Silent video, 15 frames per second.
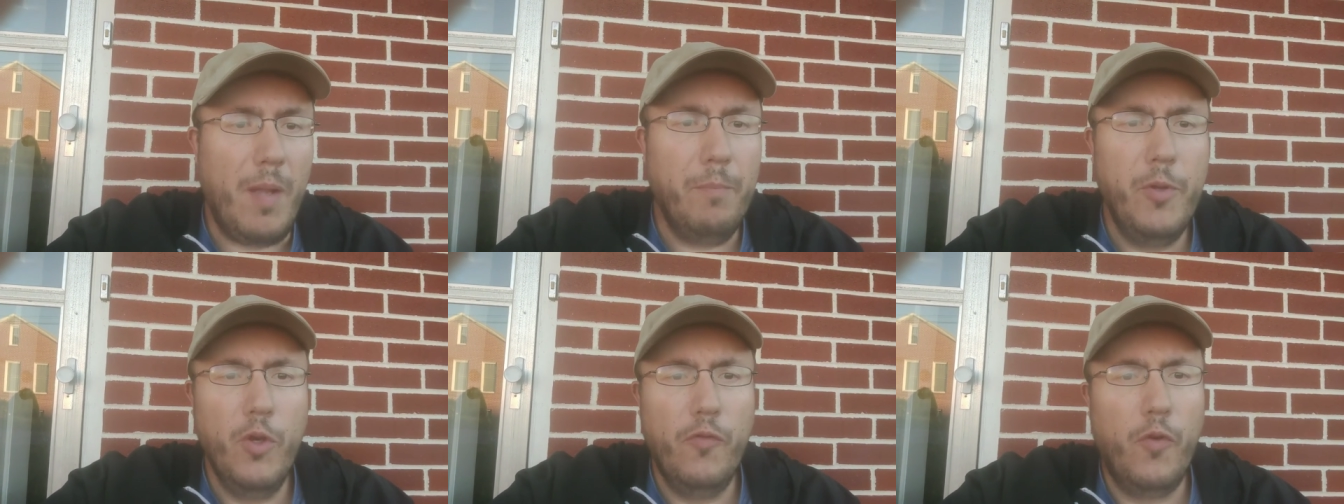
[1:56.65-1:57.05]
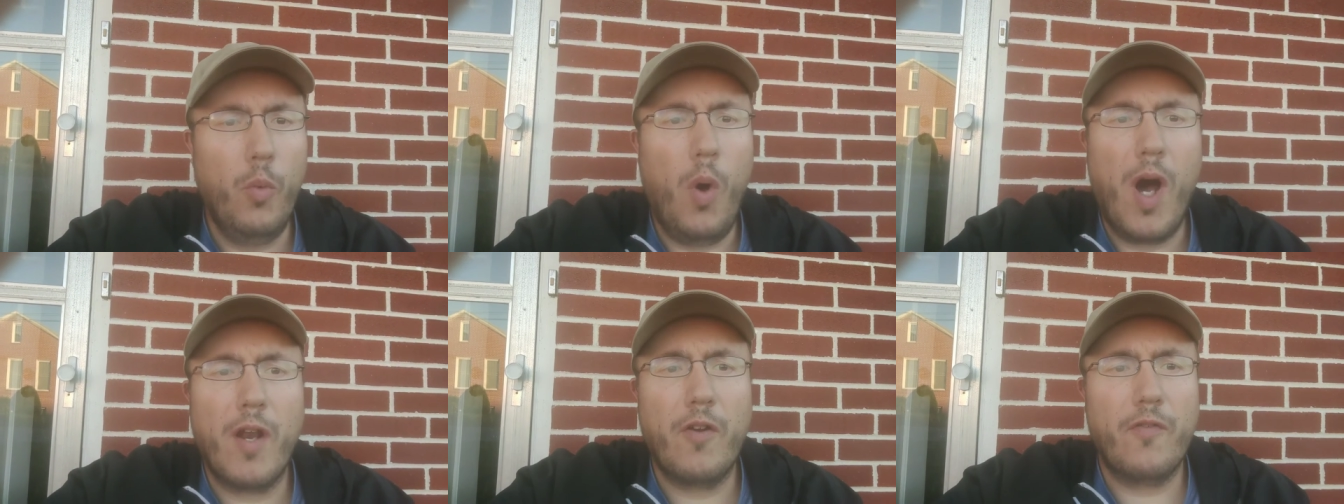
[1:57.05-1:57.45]
beautiful
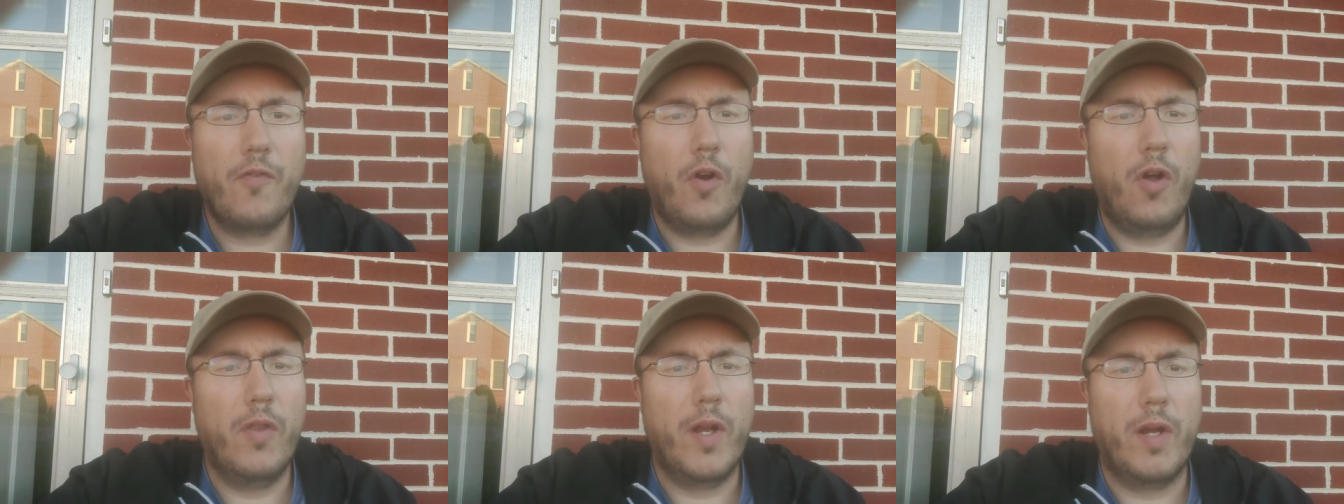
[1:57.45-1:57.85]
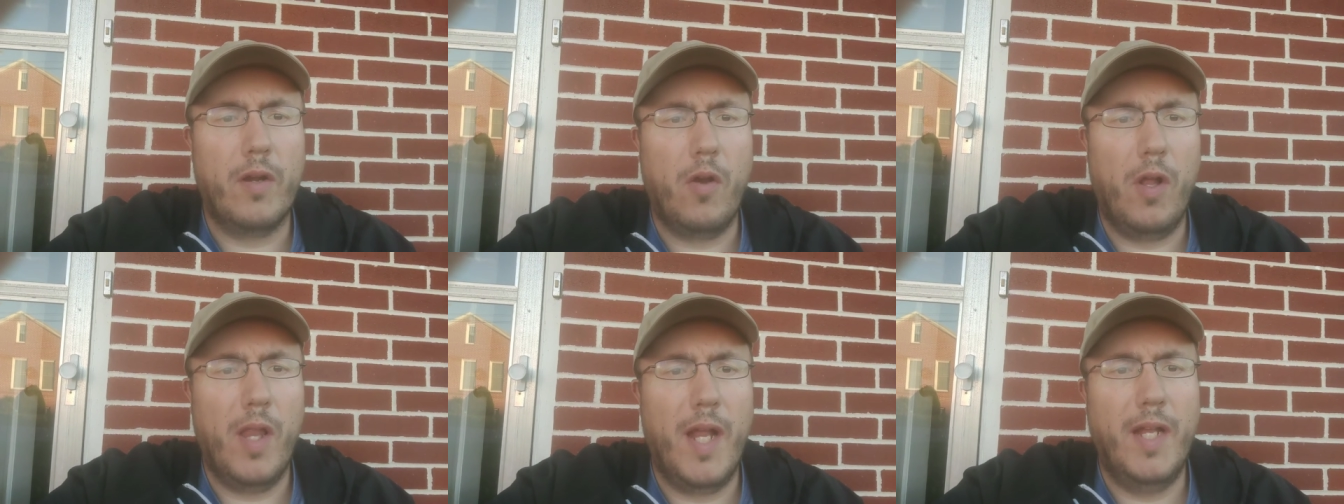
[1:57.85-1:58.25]
waterfall there
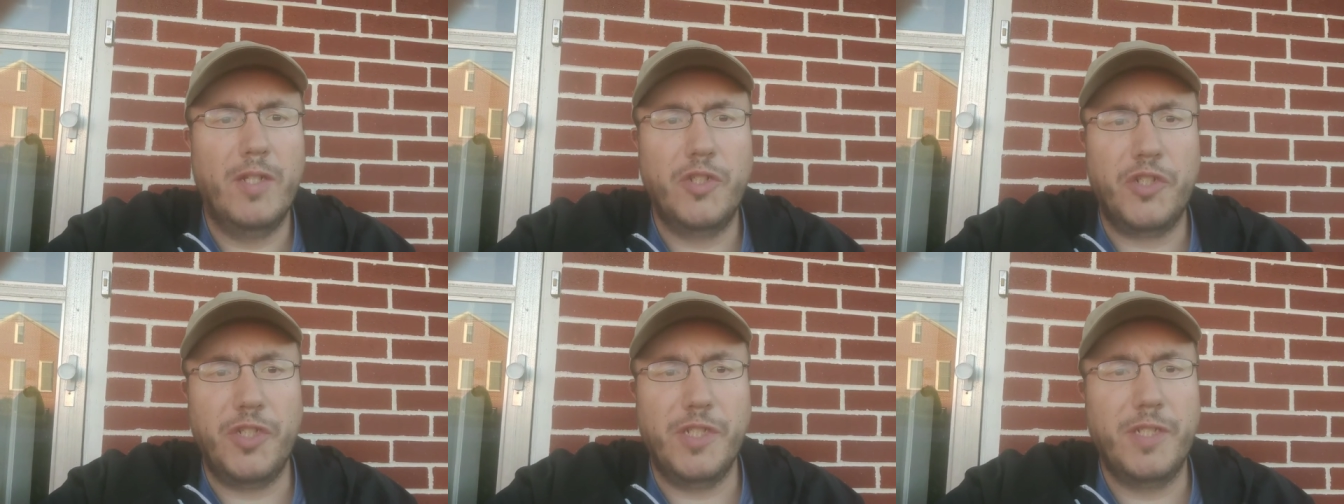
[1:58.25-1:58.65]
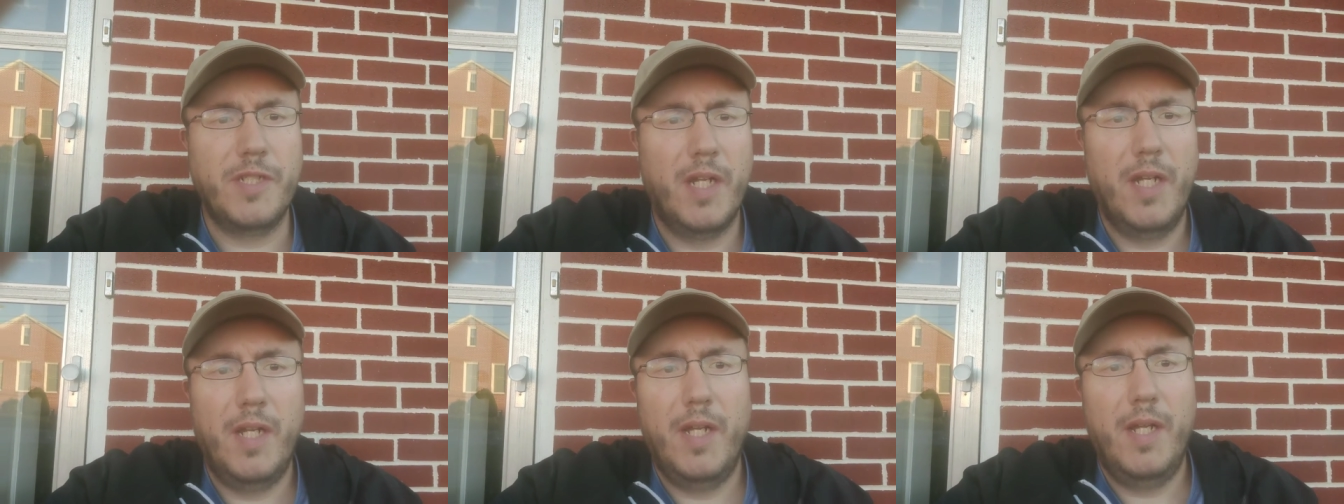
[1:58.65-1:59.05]
and all that and she's
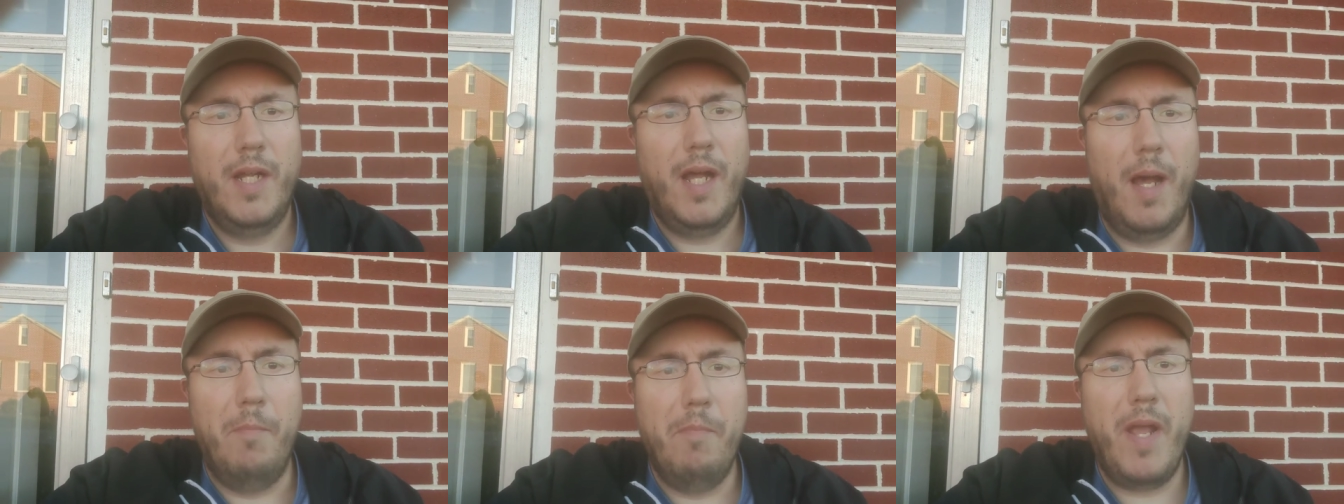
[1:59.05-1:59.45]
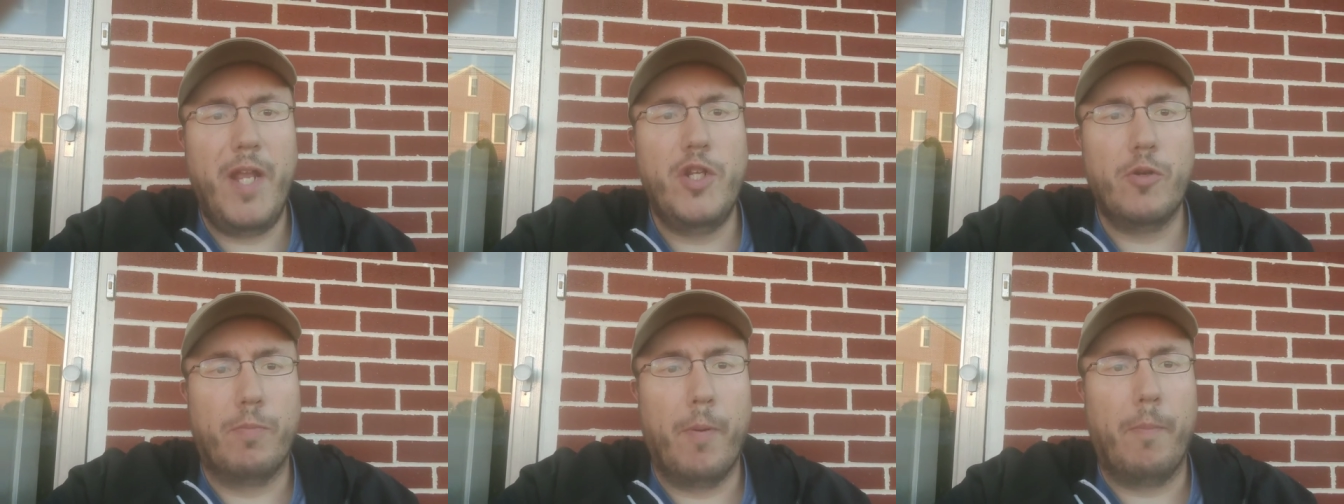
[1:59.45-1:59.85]
a
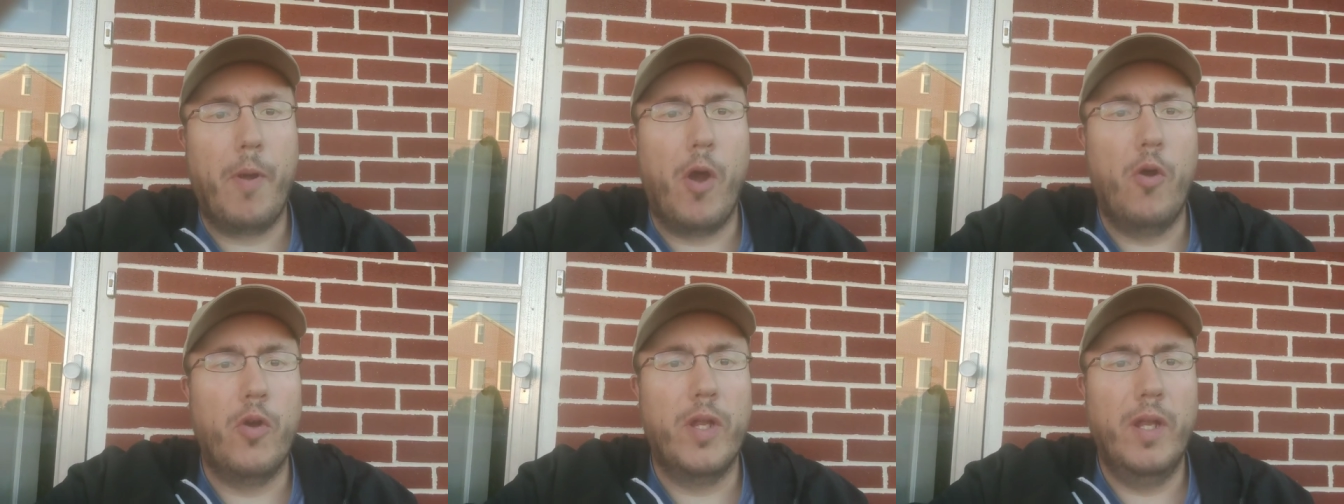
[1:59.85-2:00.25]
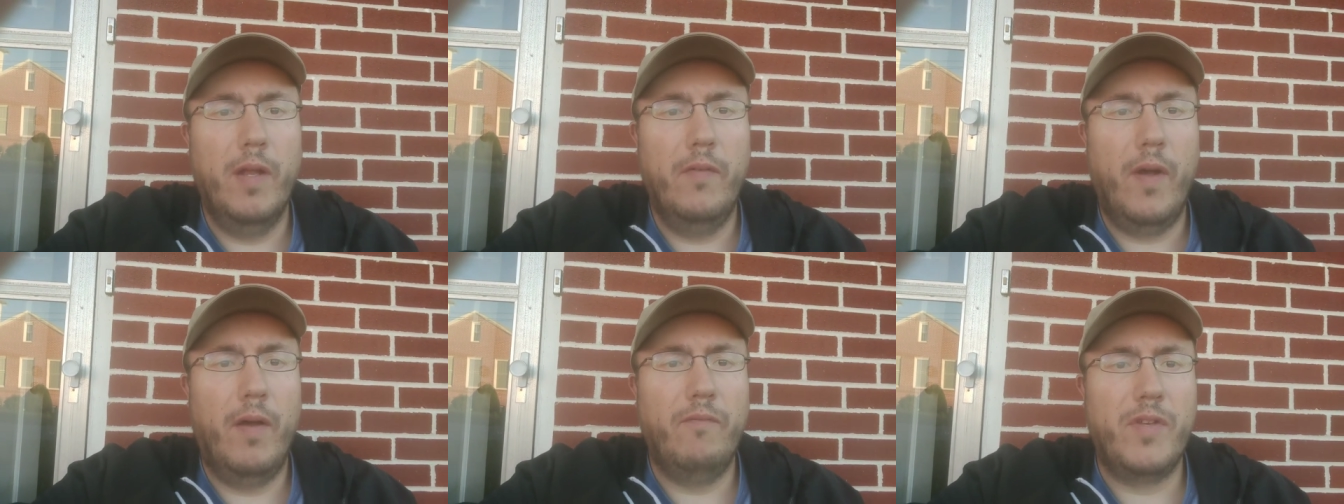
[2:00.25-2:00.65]
major proponent
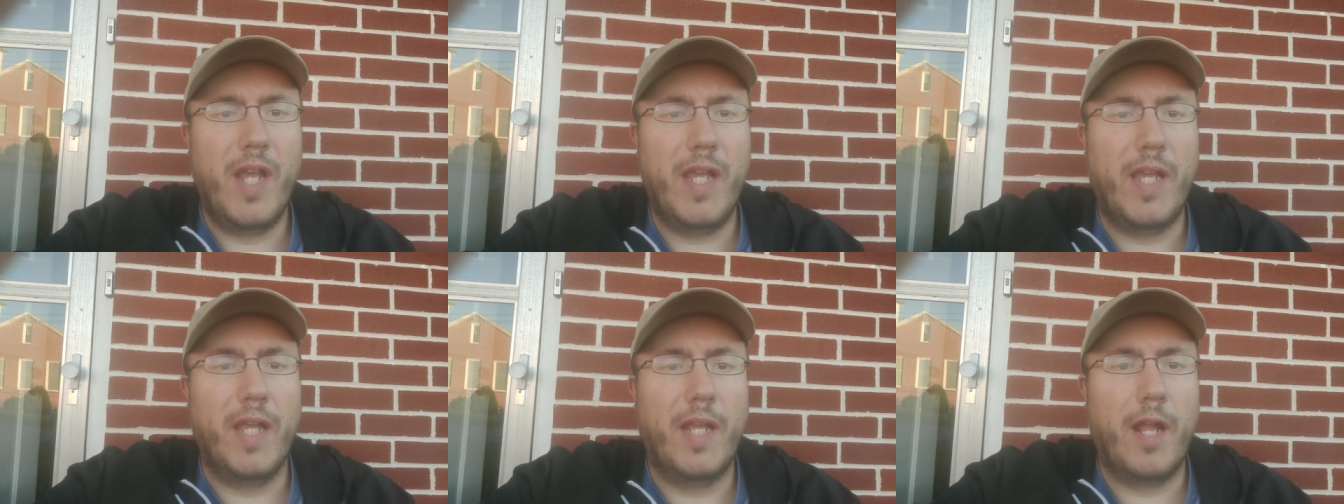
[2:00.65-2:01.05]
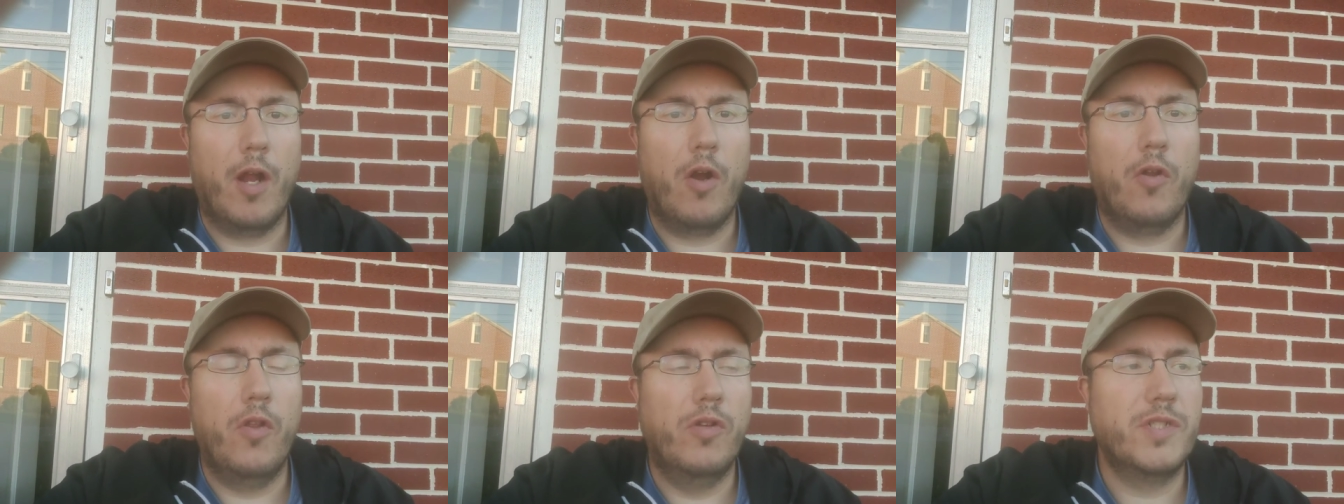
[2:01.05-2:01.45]
of, of, taking
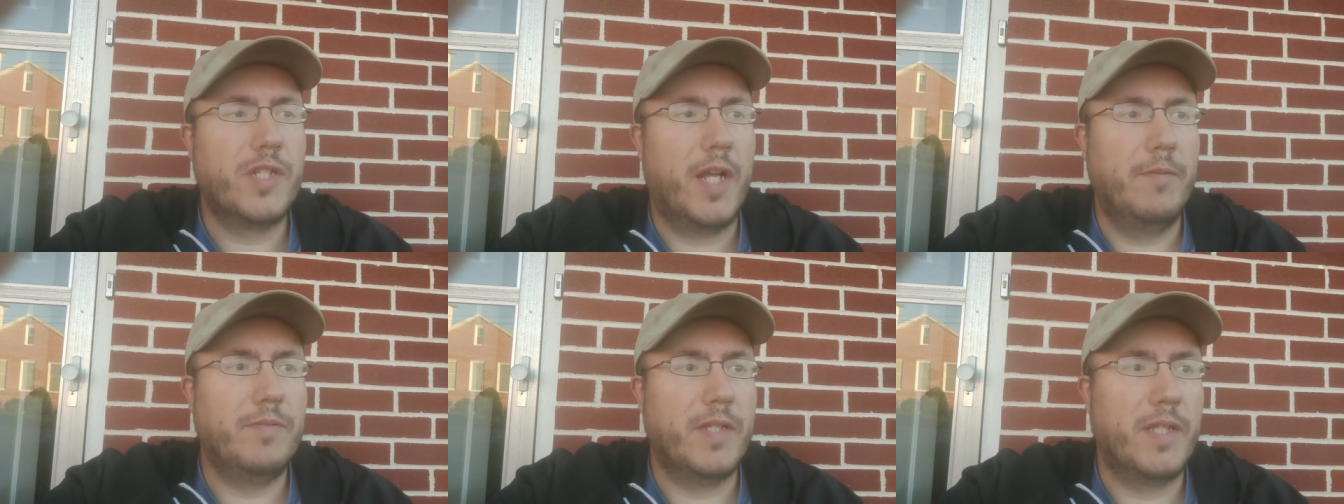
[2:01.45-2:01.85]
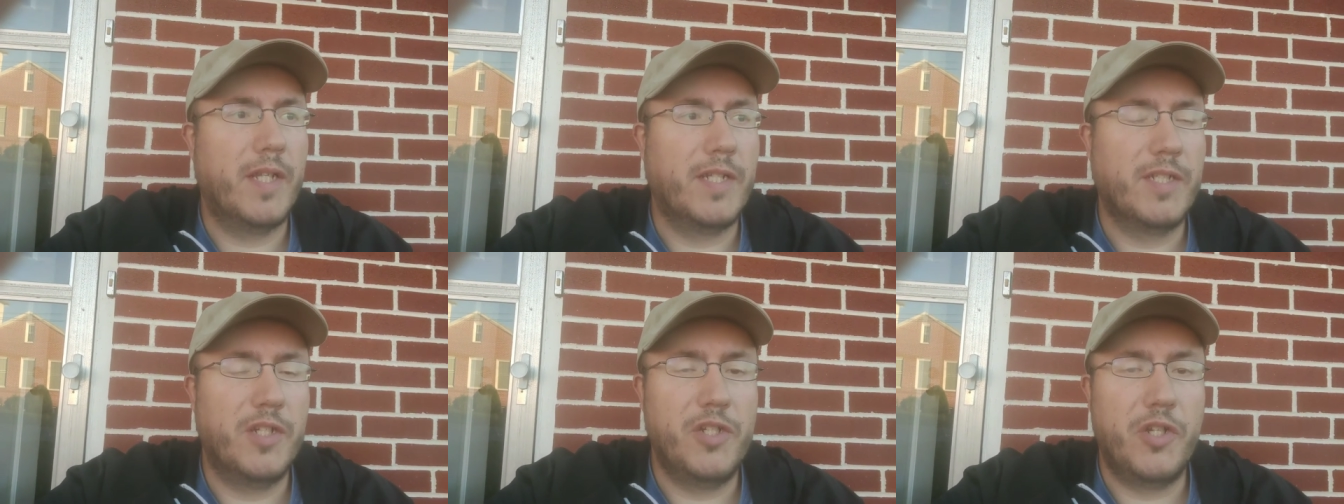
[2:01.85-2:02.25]
care of those types of
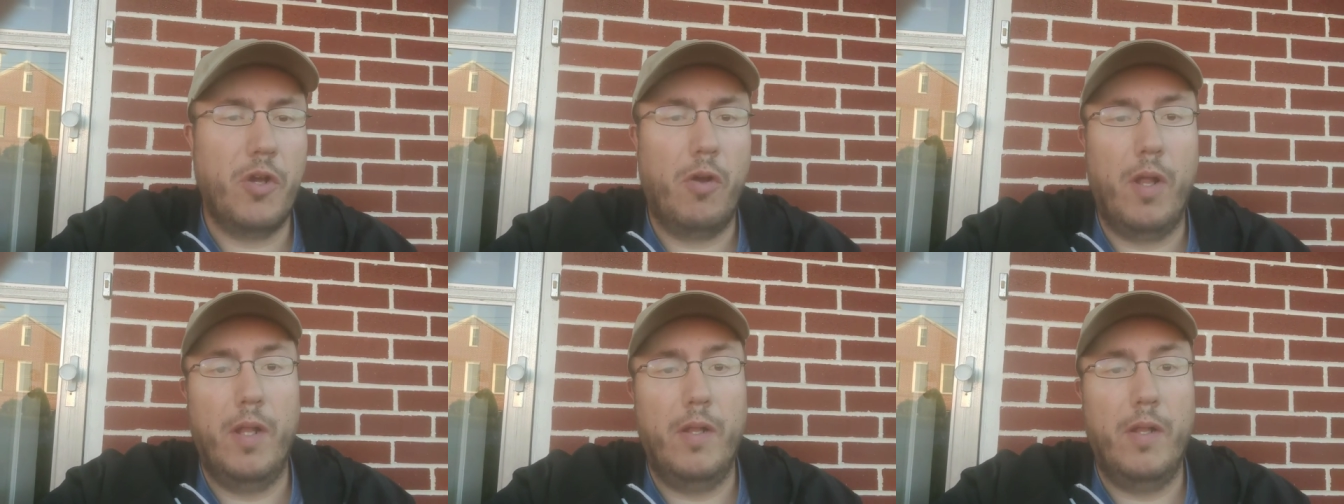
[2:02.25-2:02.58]
things, and Joe